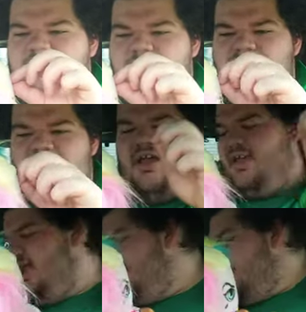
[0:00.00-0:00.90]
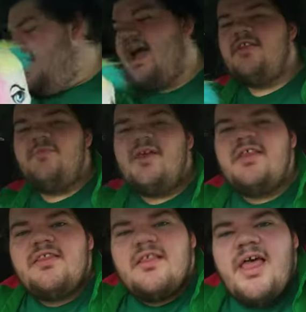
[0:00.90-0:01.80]
But uh, anyway, guys, we
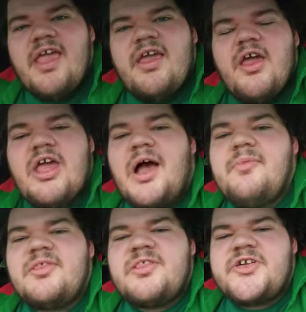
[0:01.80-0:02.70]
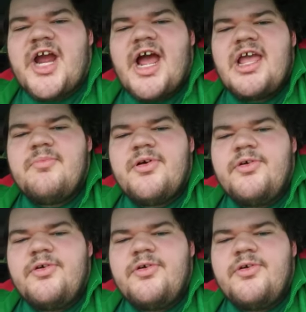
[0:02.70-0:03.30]
guys like, comment, subscribe.